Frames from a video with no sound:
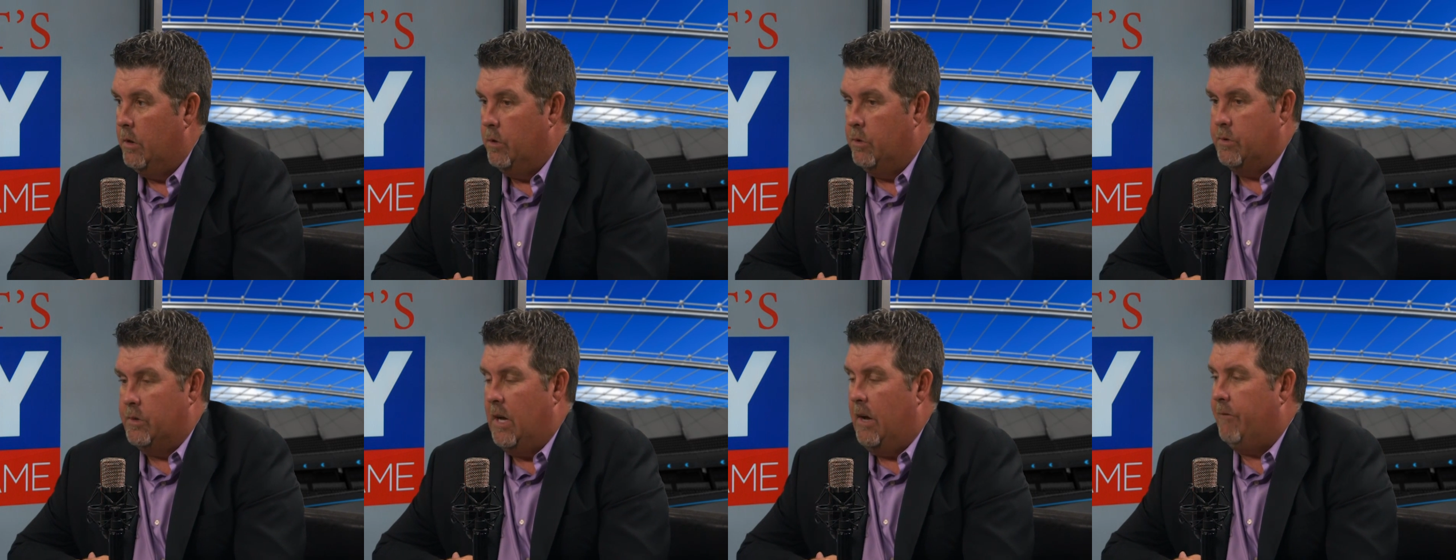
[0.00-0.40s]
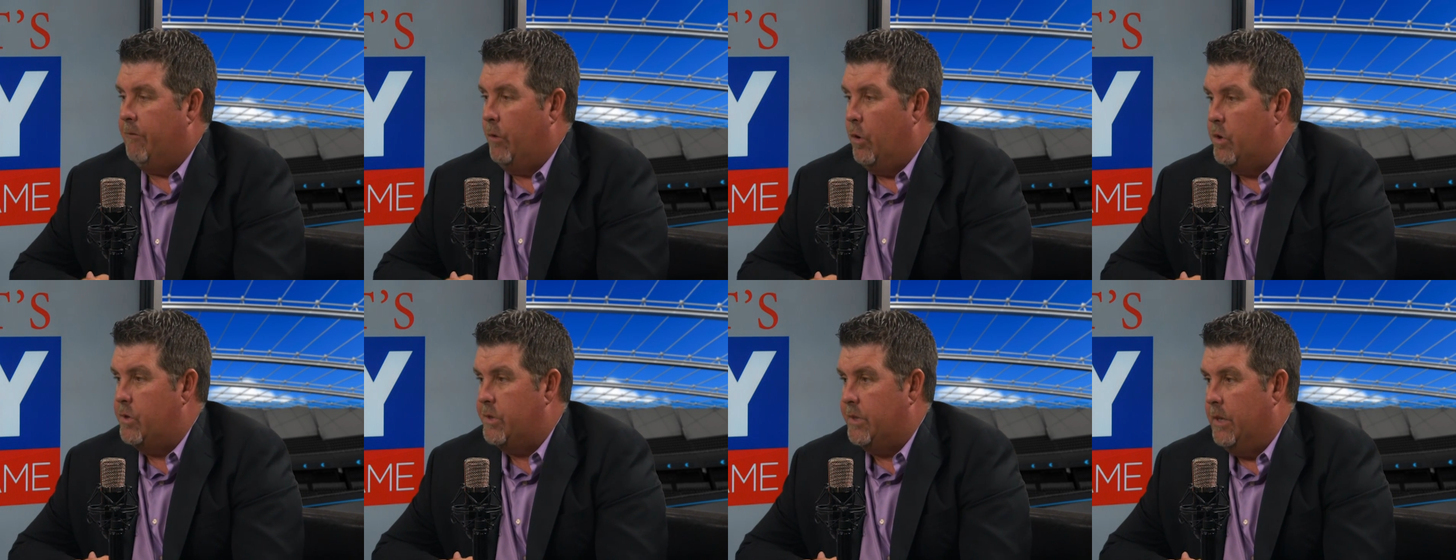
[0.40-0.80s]
Who's mm-hmm. not
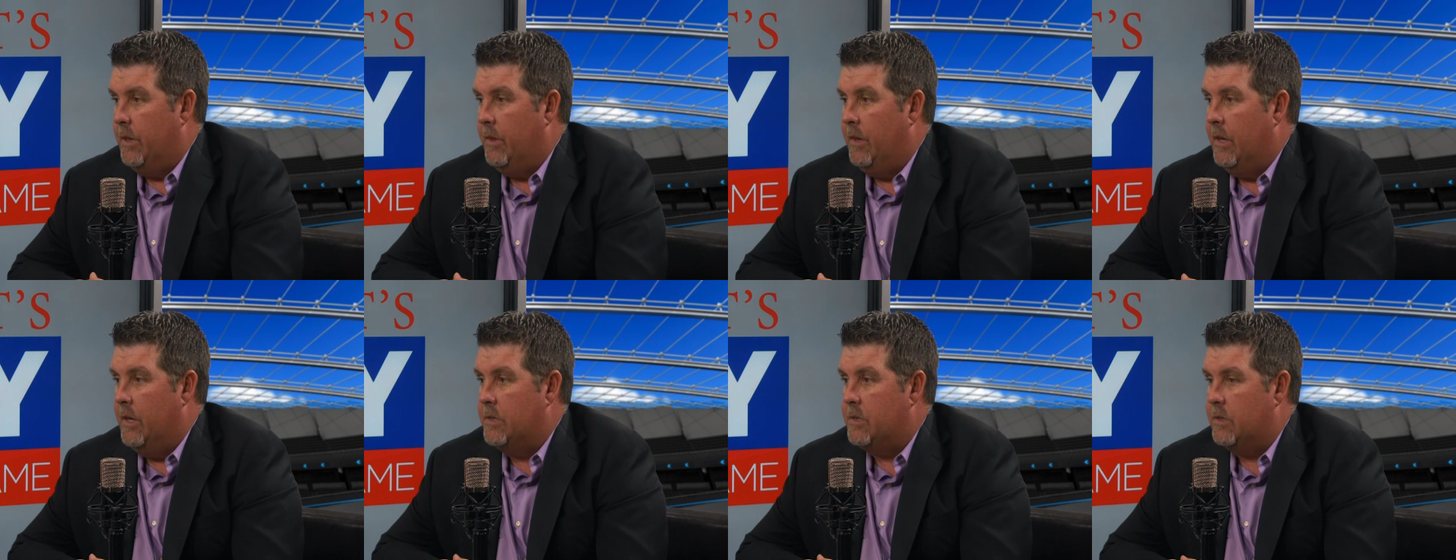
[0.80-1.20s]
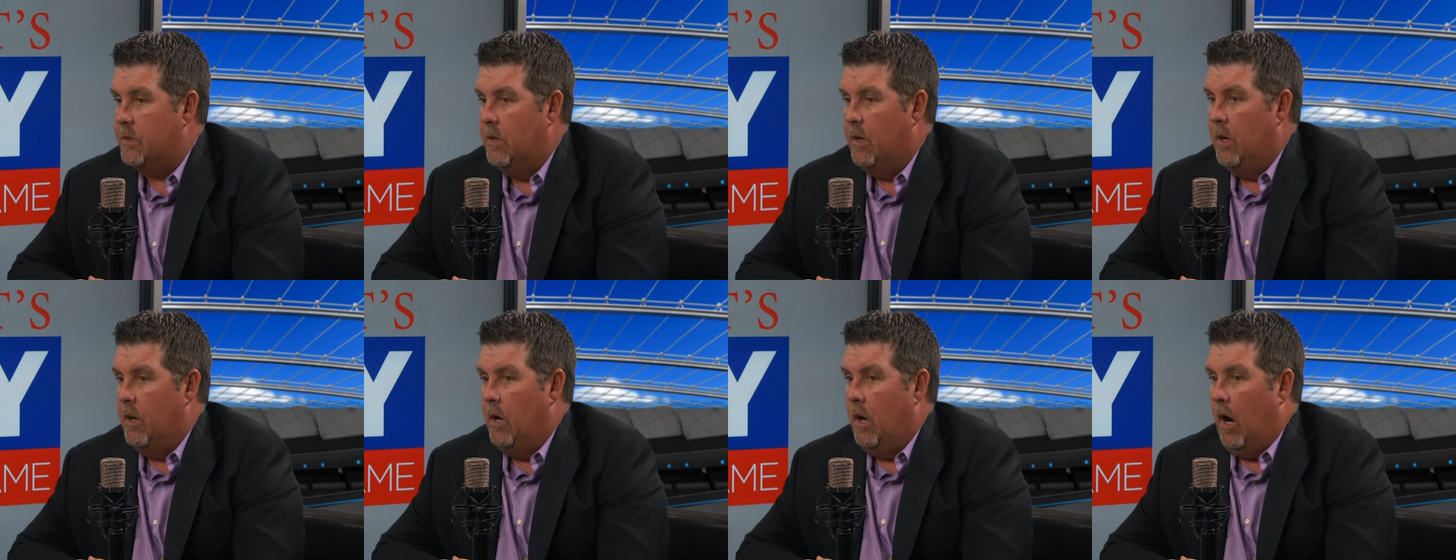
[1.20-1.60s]
versed in this
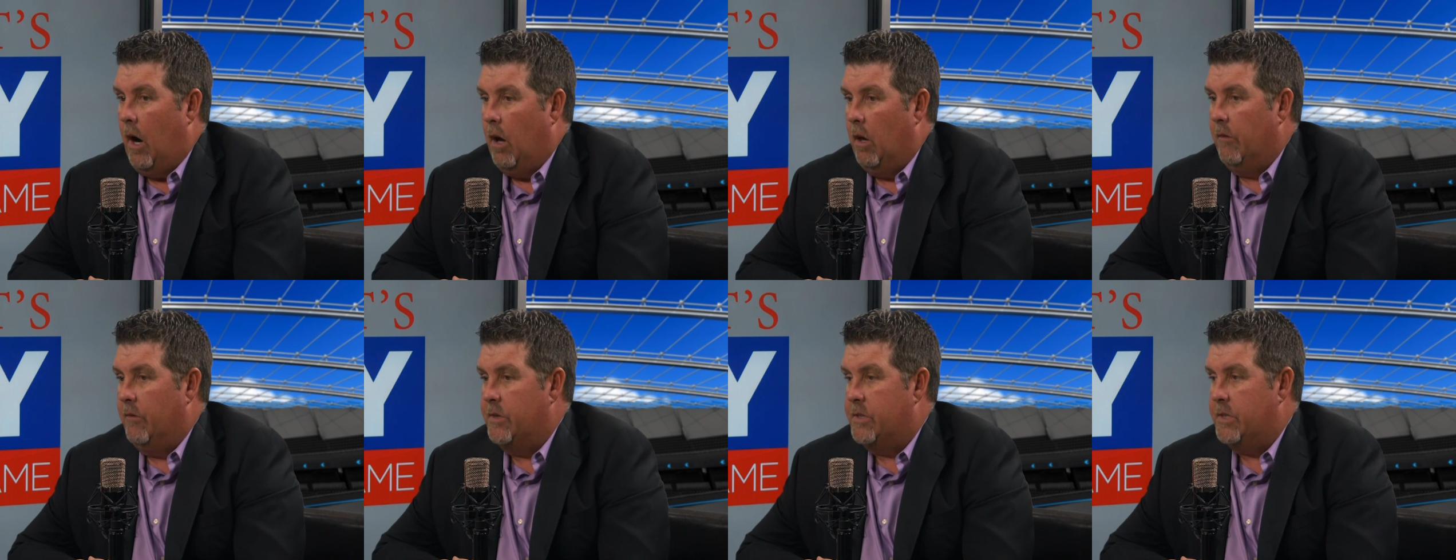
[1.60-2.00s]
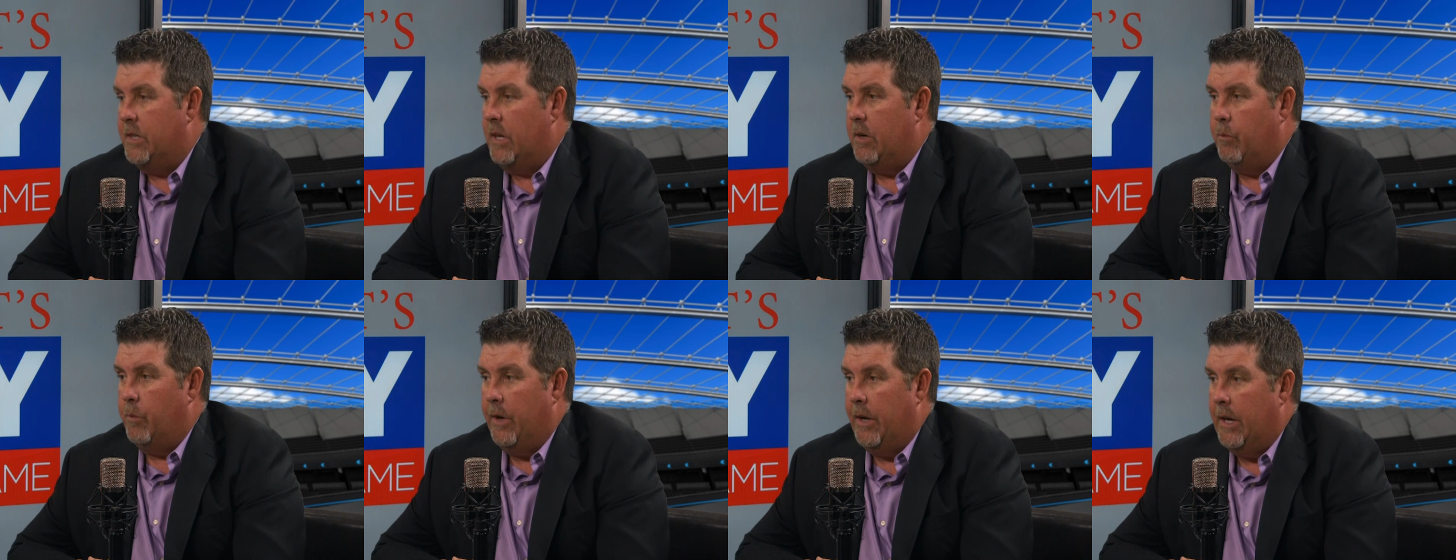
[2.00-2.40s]
all of a
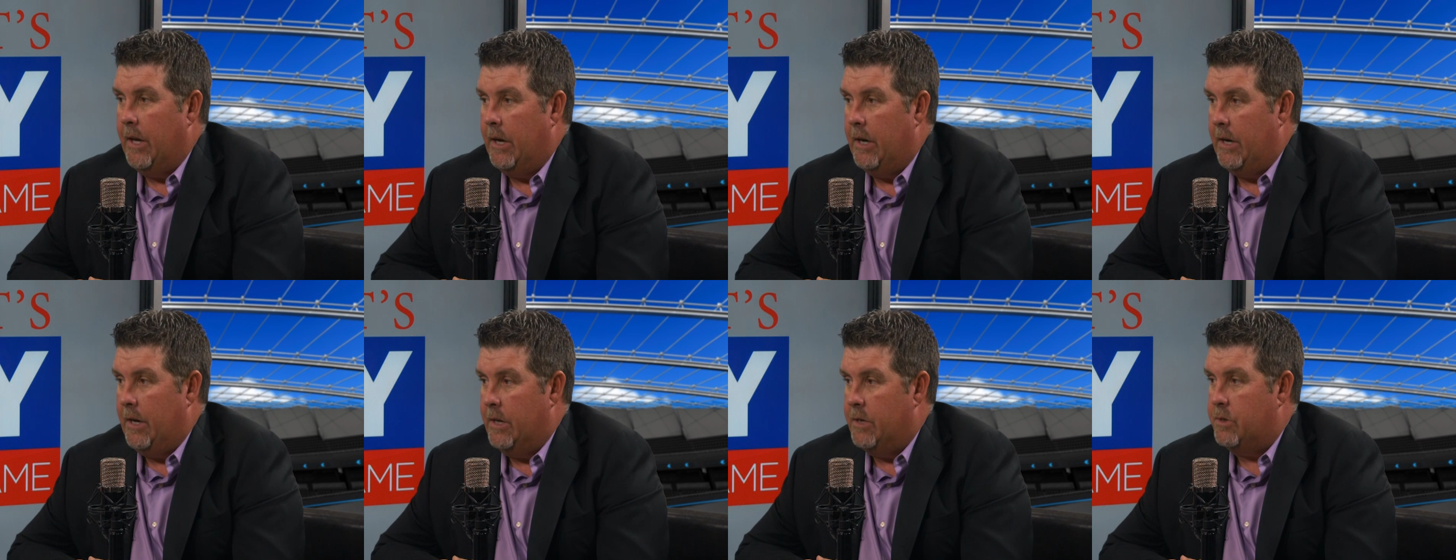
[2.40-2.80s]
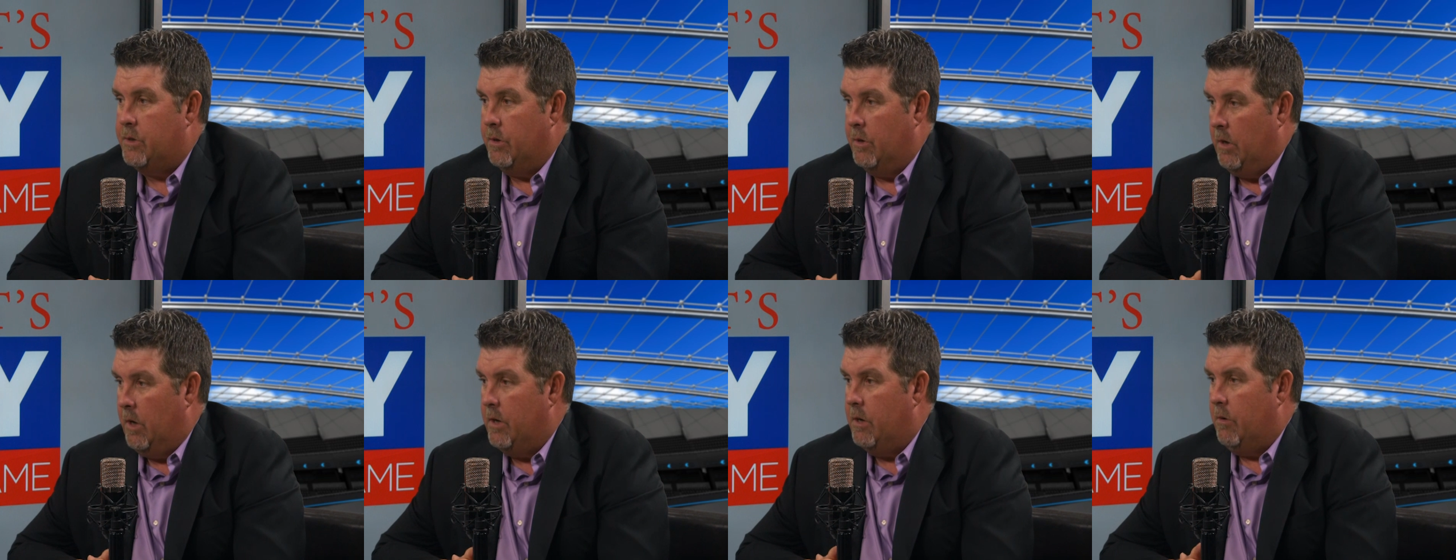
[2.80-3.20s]
sudden we get it
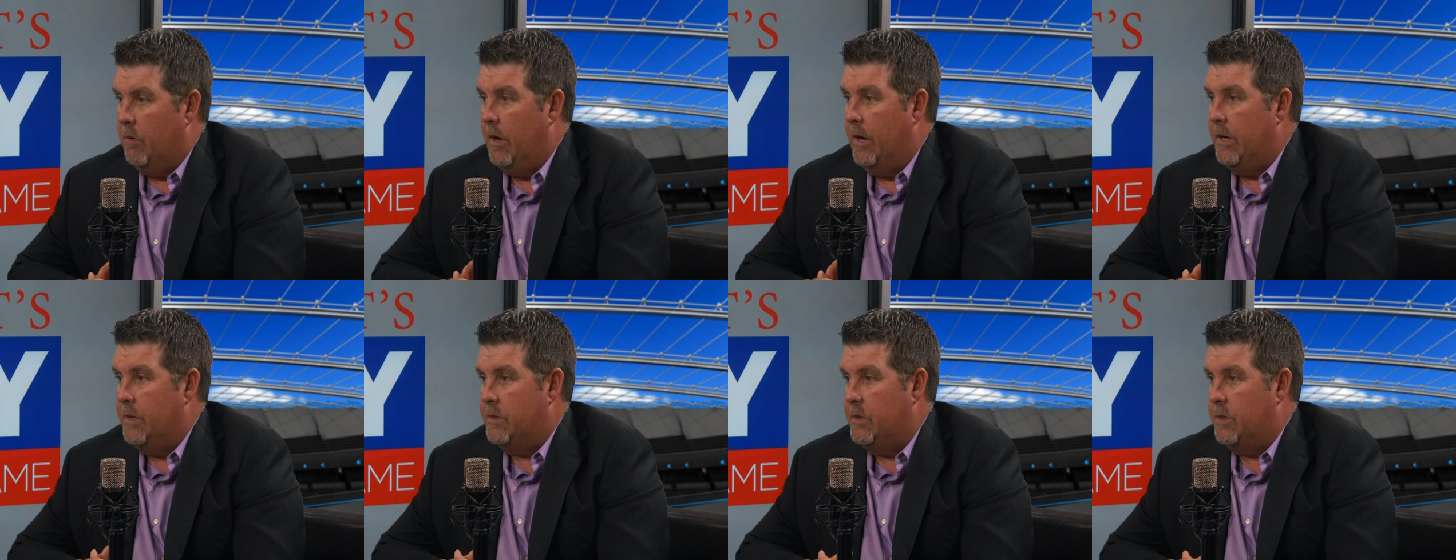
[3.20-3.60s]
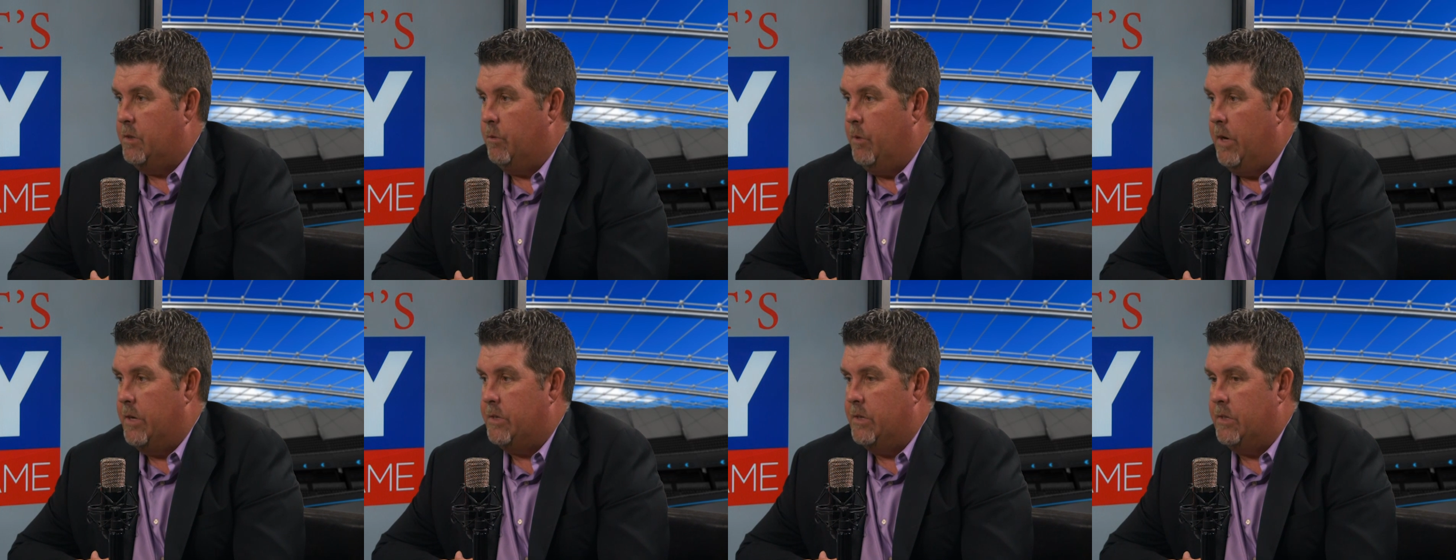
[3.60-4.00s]
into an underwriting
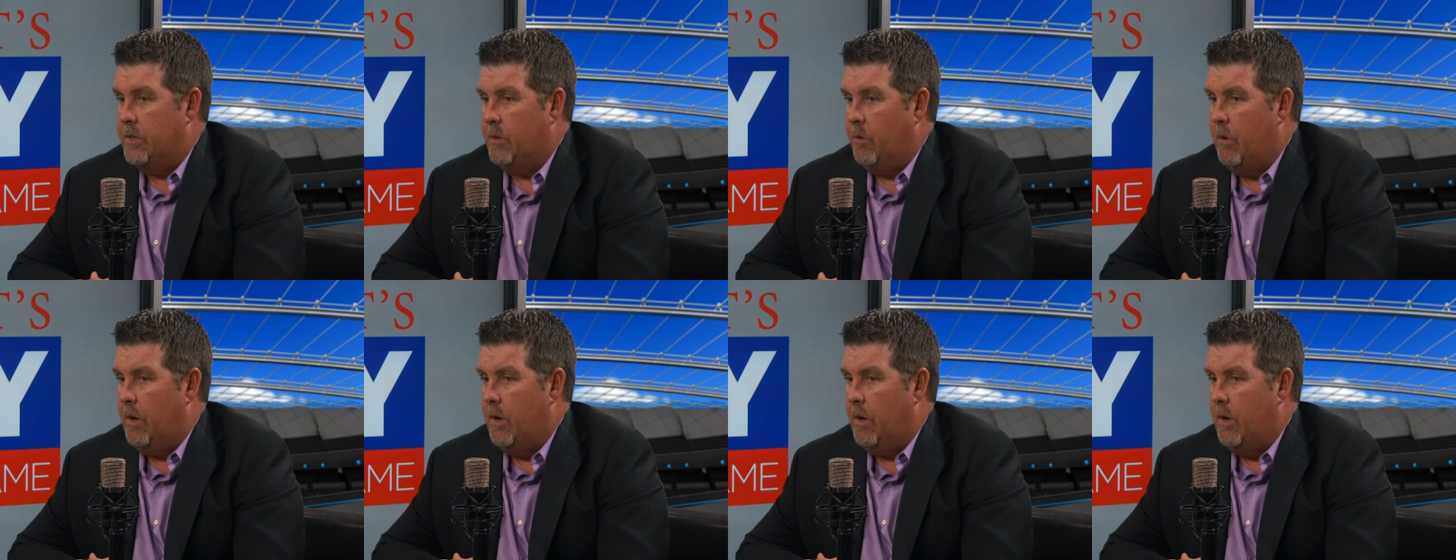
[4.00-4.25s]
situation and say,